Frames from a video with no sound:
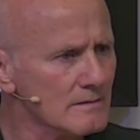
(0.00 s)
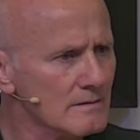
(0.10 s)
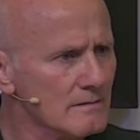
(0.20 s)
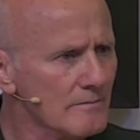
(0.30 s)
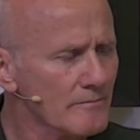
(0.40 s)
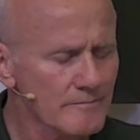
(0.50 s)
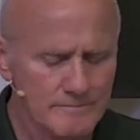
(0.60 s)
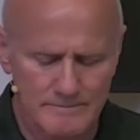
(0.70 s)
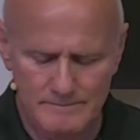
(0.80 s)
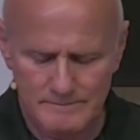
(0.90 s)

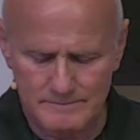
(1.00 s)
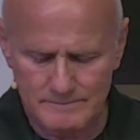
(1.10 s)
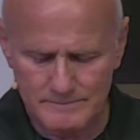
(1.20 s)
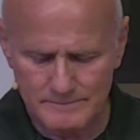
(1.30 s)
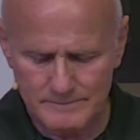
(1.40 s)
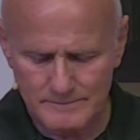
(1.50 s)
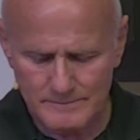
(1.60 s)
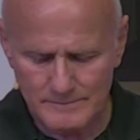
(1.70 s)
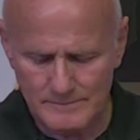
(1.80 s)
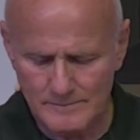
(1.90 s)

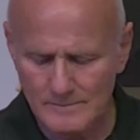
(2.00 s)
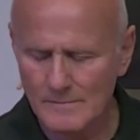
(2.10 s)
Nobody speaks.